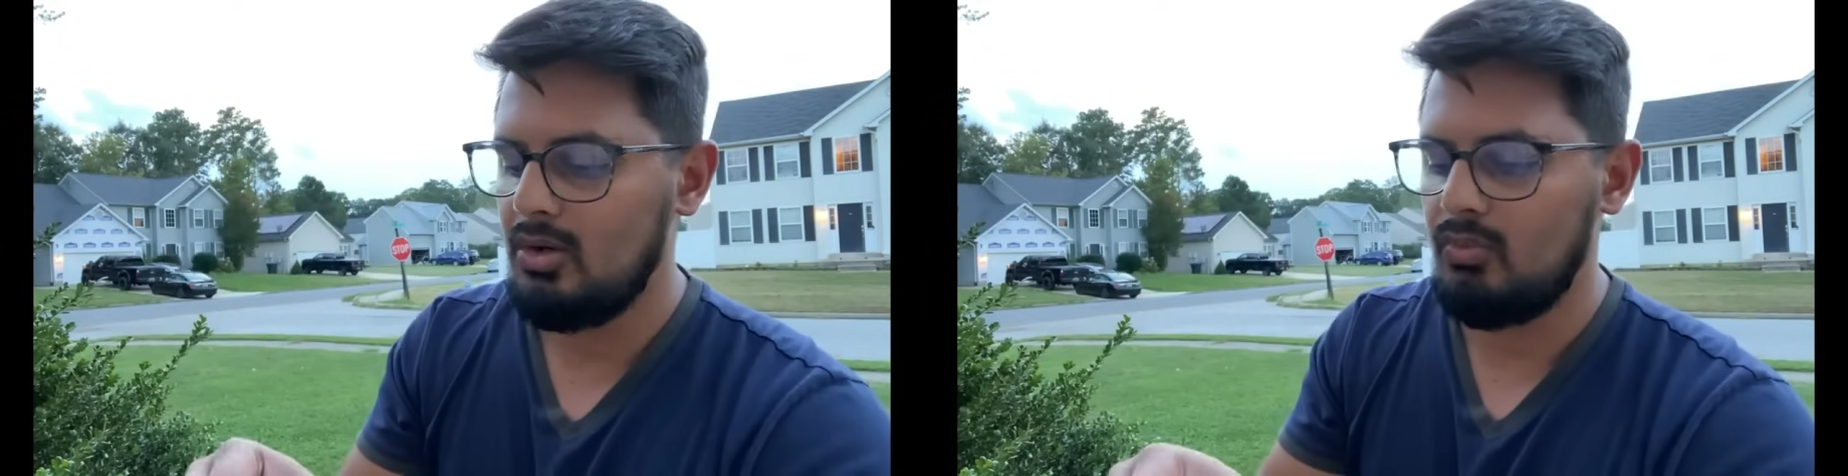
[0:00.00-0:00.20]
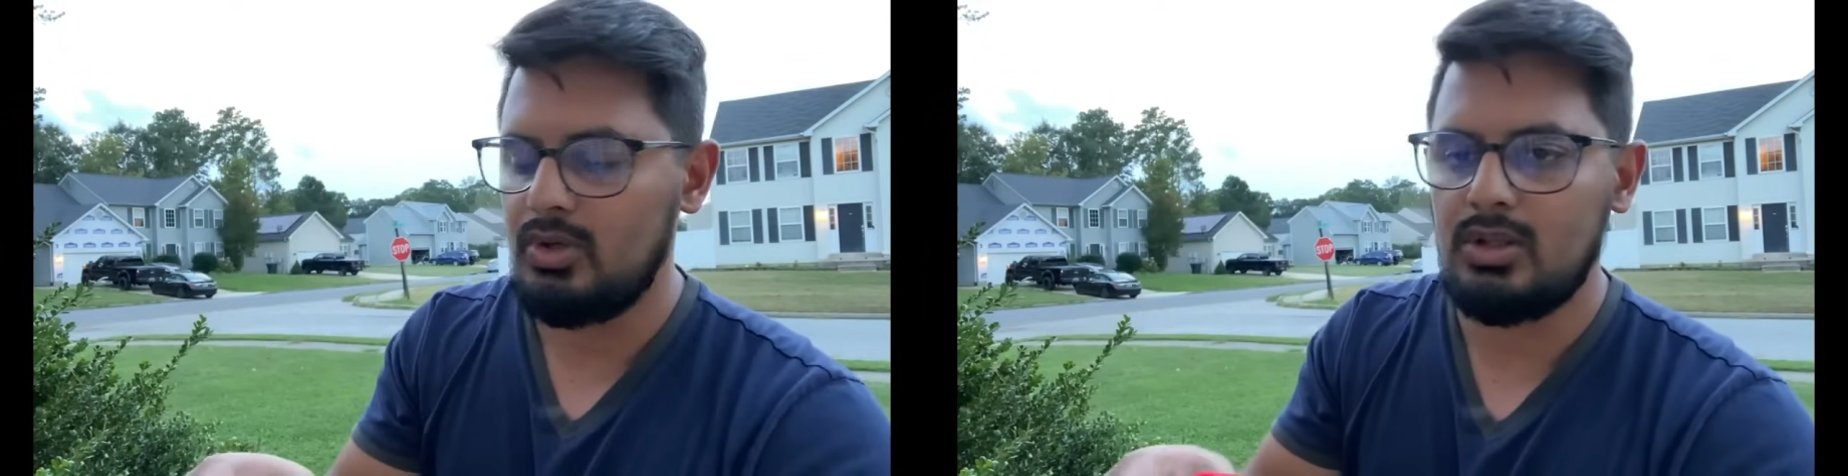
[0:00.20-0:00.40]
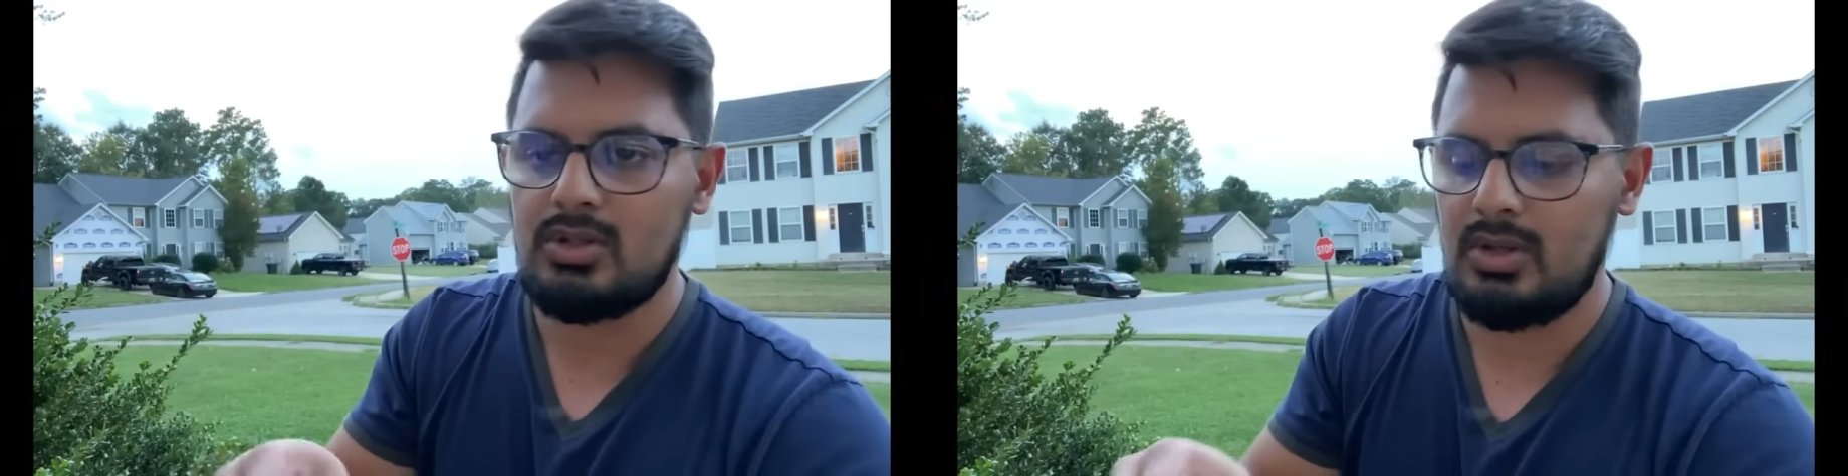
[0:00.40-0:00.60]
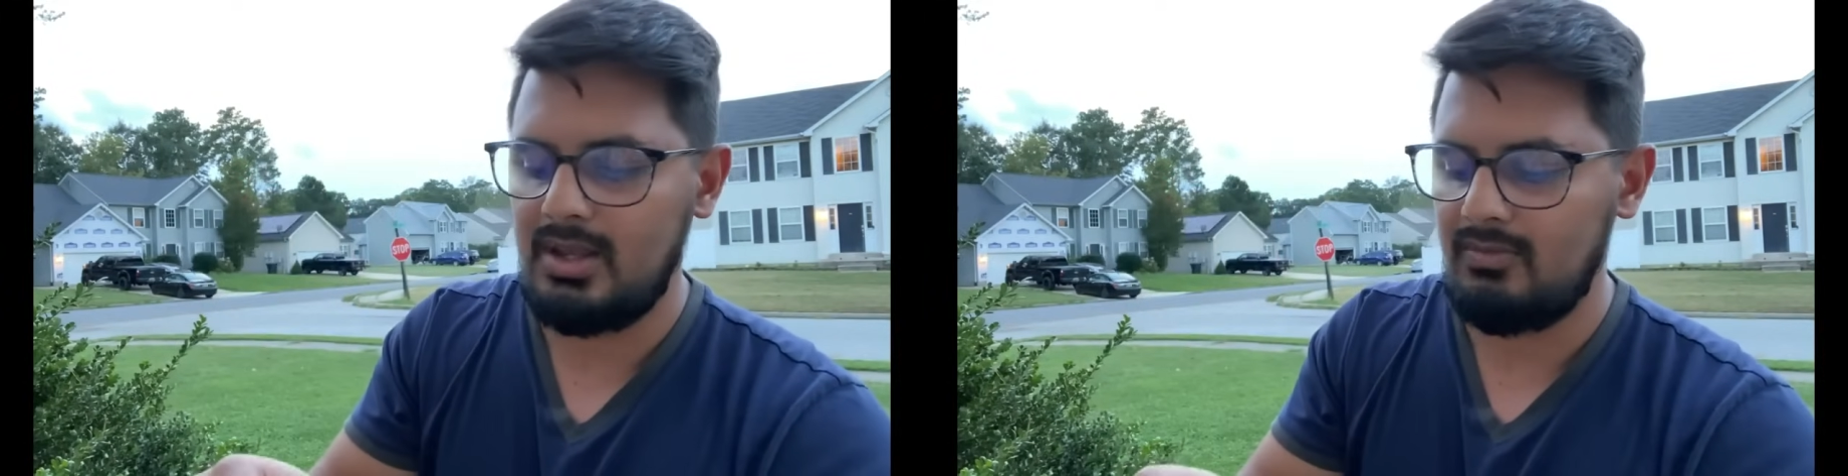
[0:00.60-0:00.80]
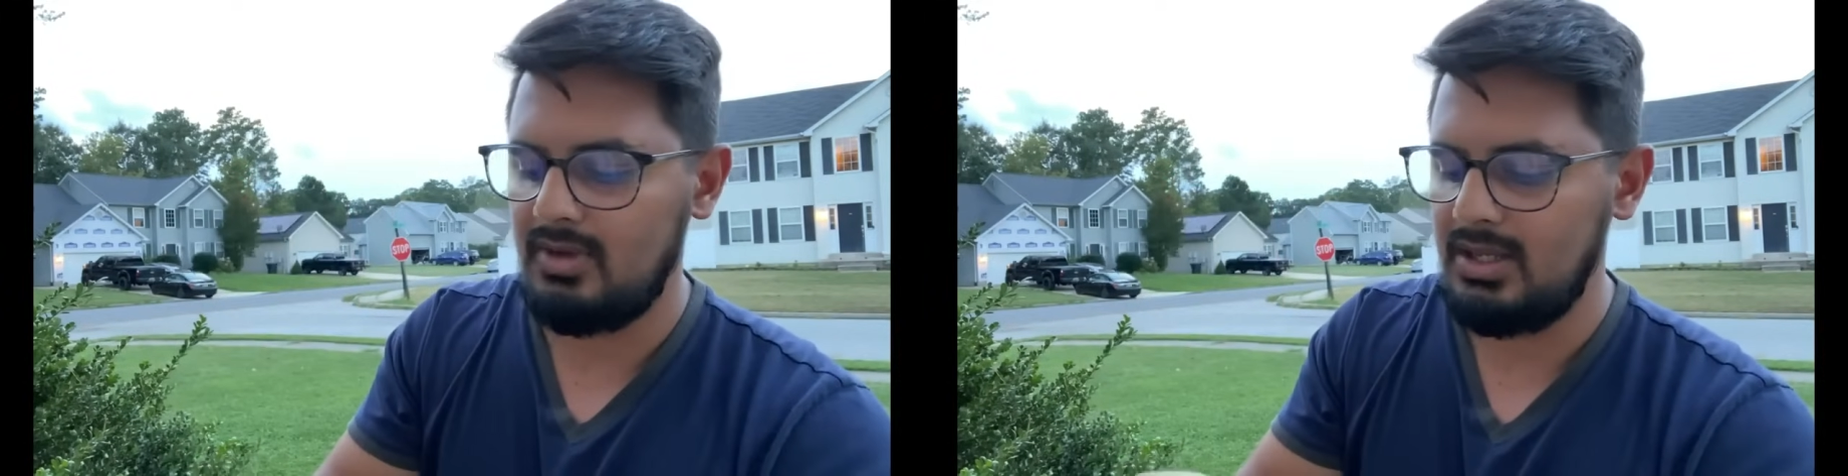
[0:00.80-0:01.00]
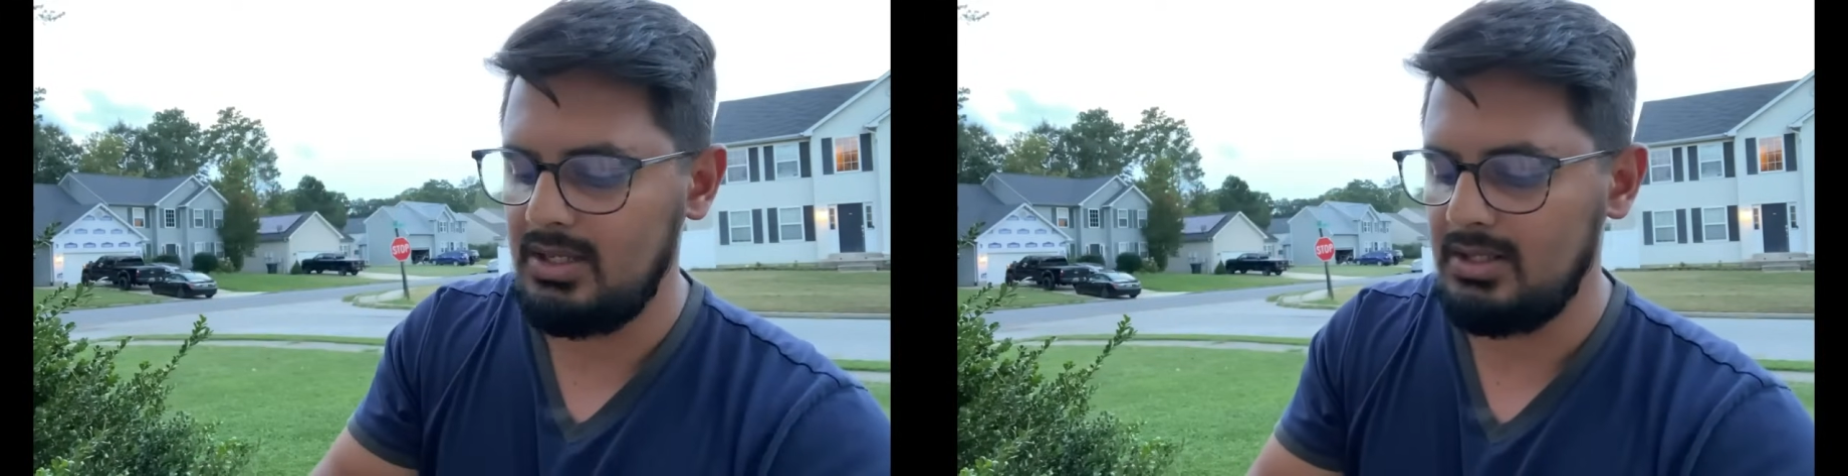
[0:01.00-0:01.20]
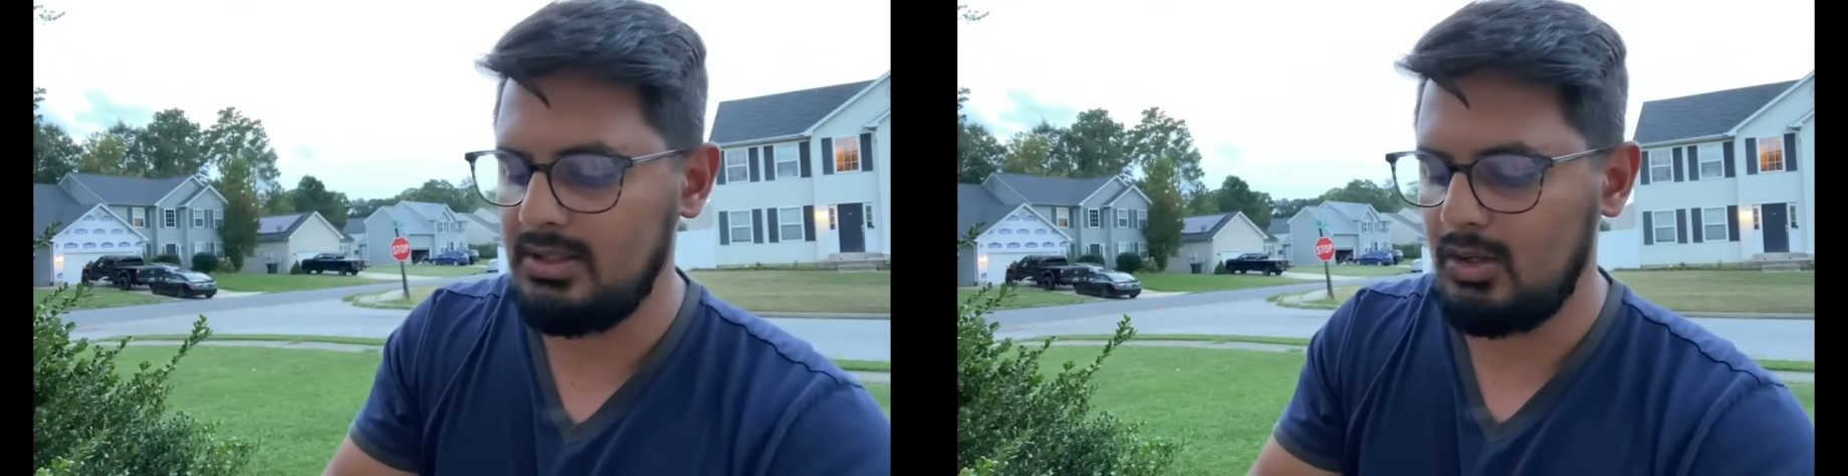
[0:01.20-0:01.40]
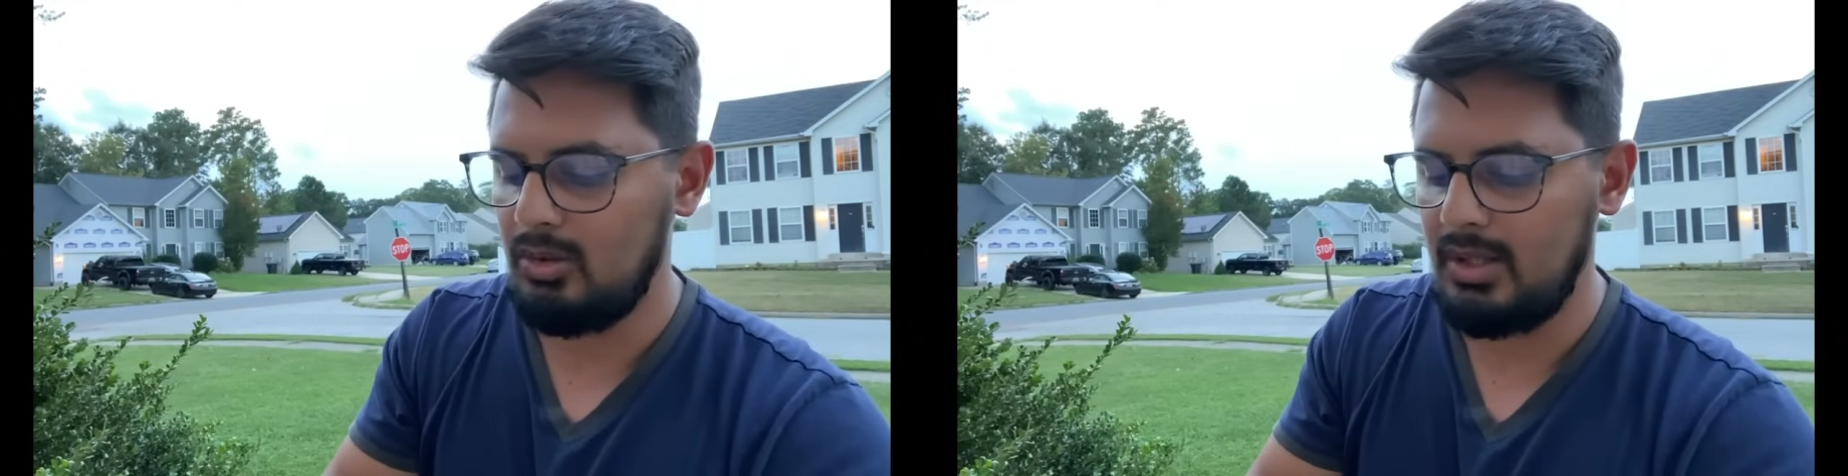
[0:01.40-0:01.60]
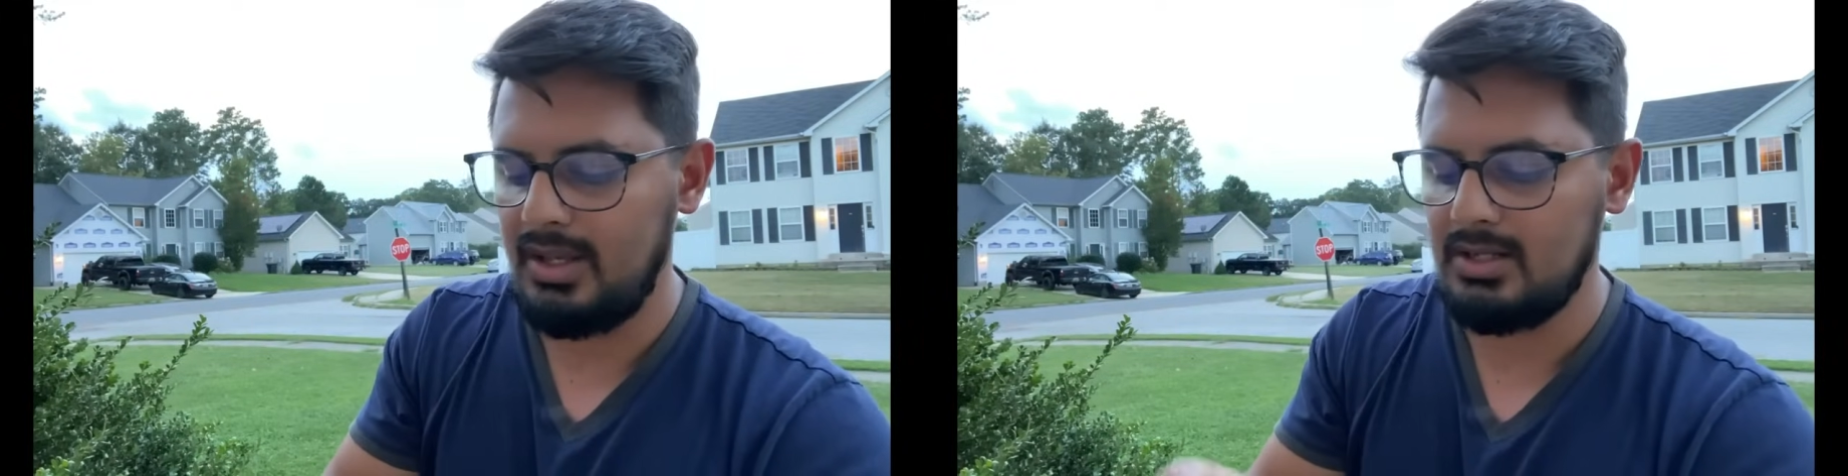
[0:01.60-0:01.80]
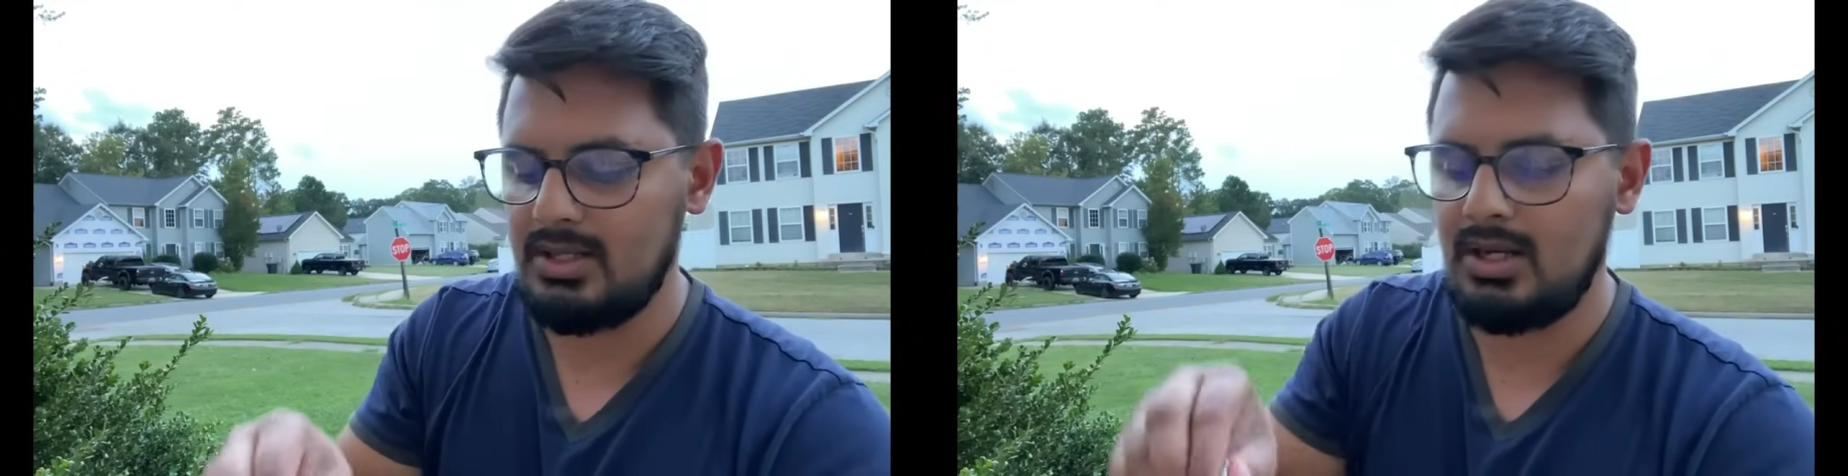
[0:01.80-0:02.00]
We also have a little
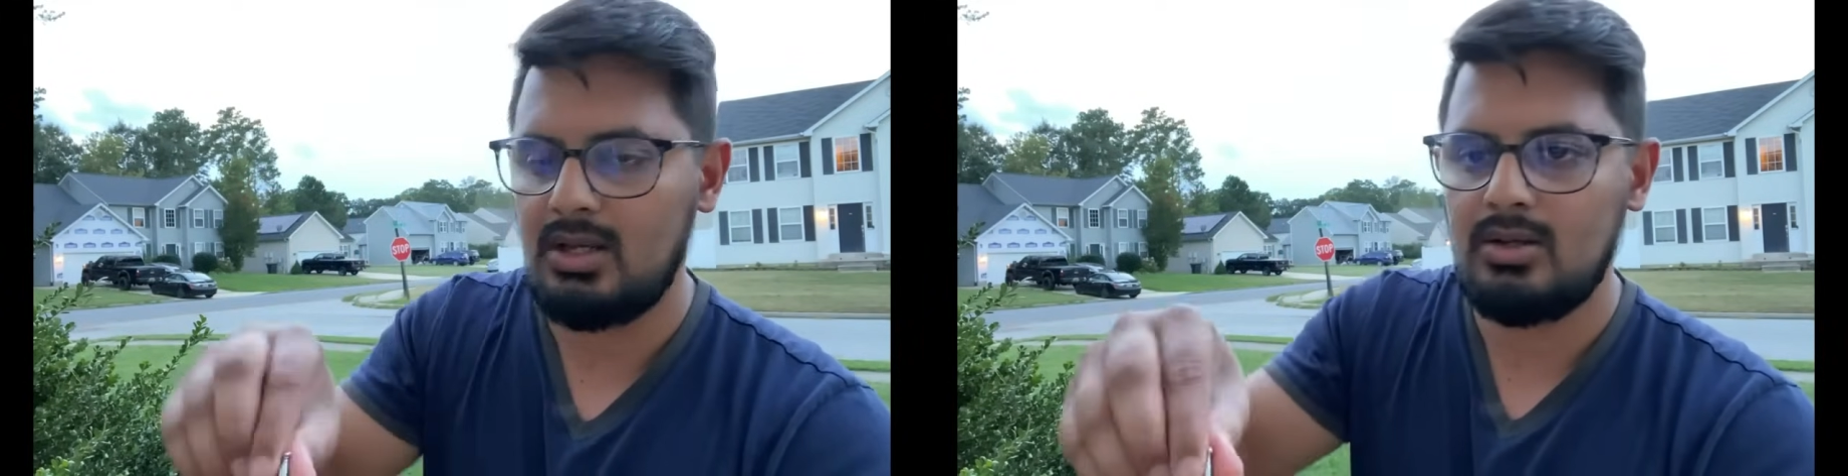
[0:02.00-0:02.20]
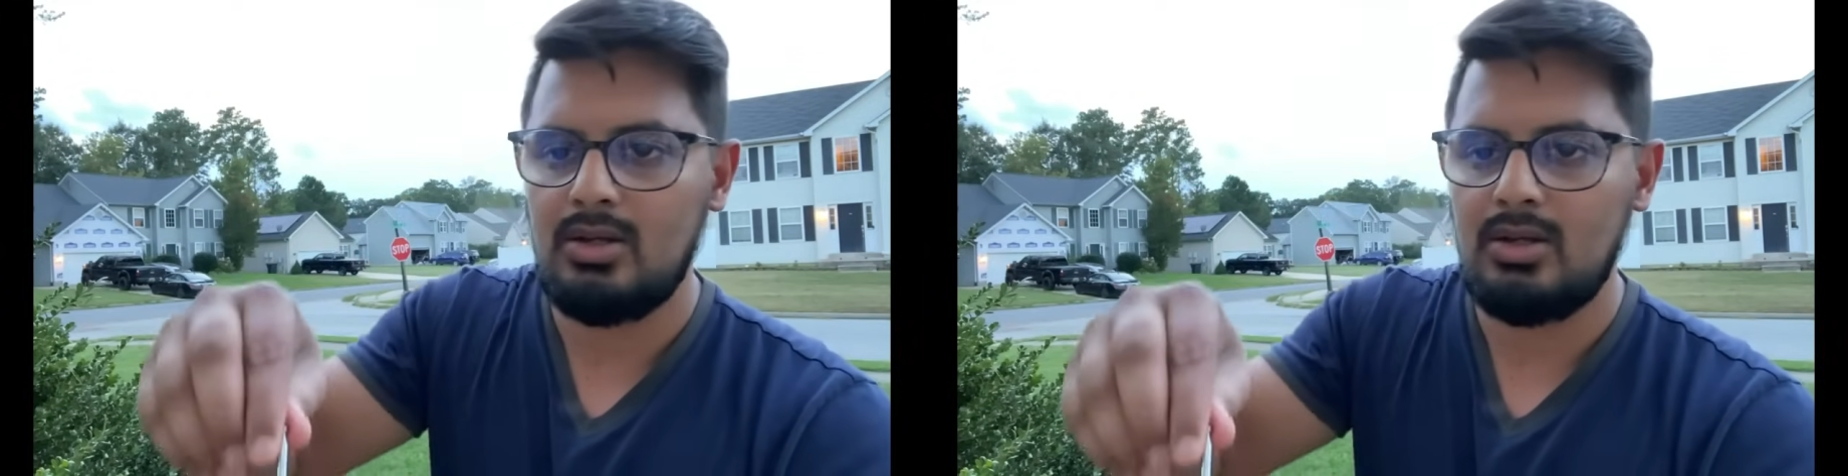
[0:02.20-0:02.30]
antenna